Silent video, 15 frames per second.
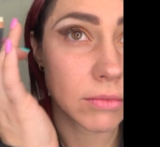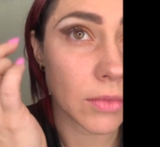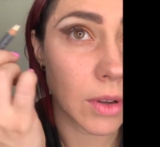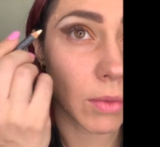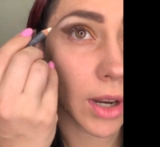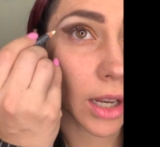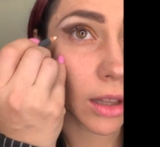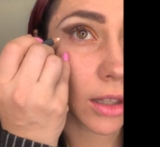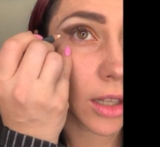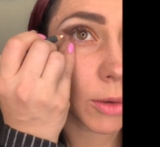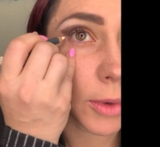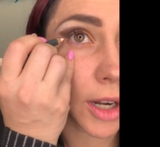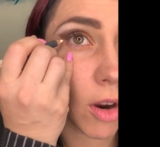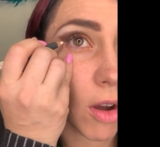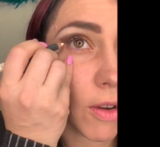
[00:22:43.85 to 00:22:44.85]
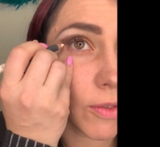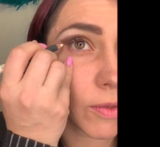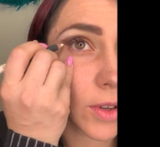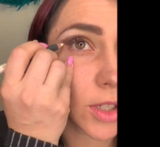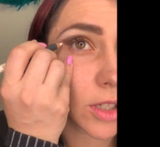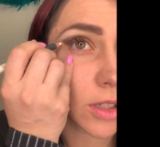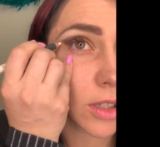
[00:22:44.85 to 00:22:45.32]
We went a little bit
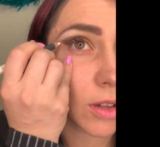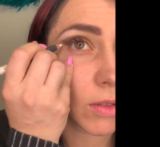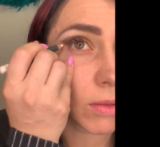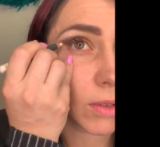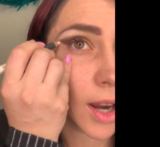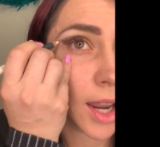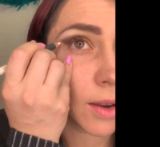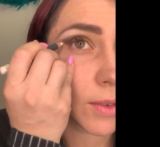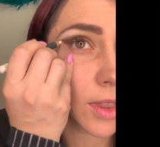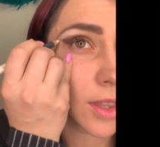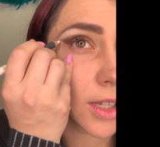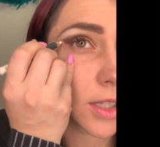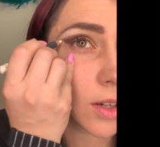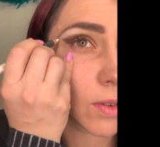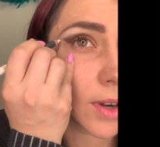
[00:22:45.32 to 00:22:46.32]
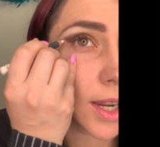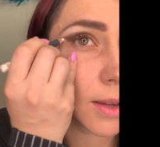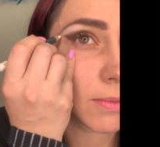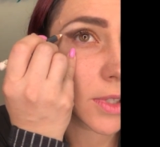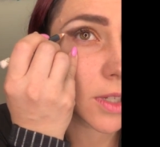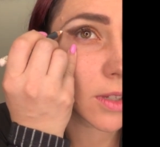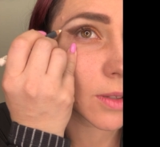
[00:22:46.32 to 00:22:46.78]
off, which is great with these
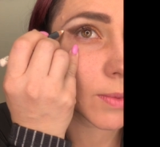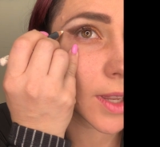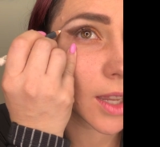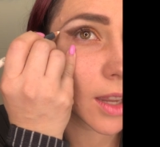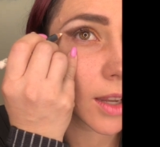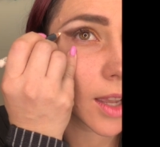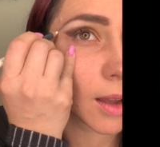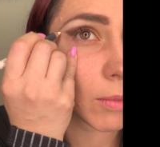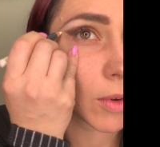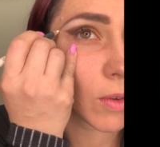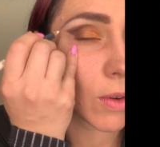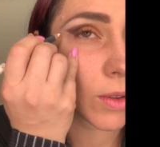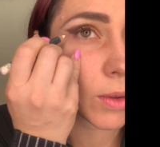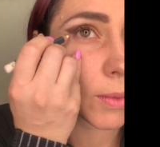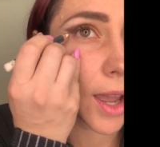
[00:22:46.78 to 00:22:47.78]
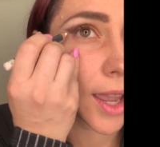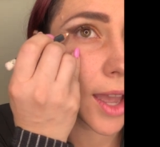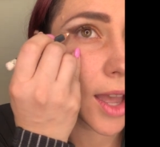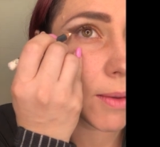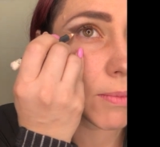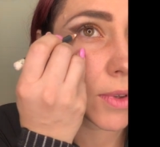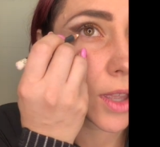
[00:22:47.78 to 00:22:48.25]
creams, because we can come all the way
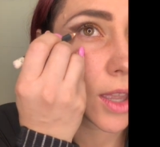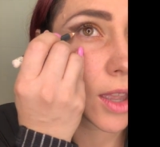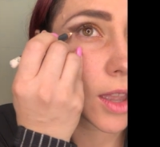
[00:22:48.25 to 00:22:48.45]
up